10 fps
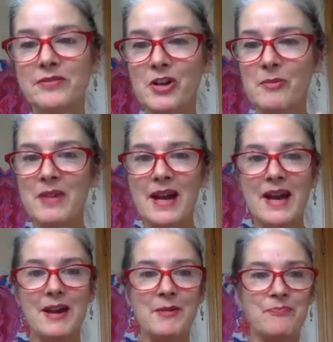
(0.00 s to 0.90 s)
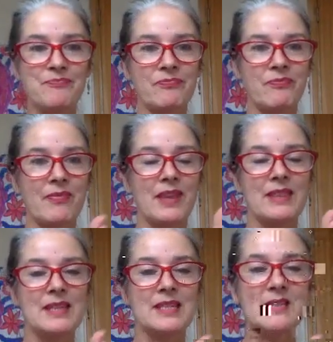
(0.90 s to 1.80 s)
from,
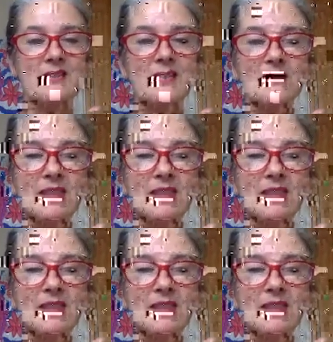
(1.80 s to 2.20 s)
this is from the